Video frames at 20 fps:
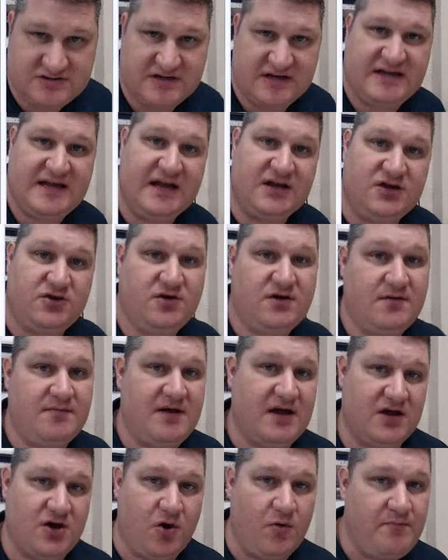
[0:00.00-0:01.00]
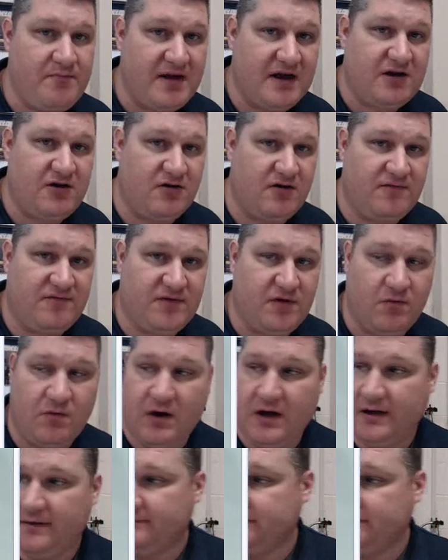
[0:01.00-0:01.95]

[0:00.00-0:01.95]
And again, you can go bigger if you want.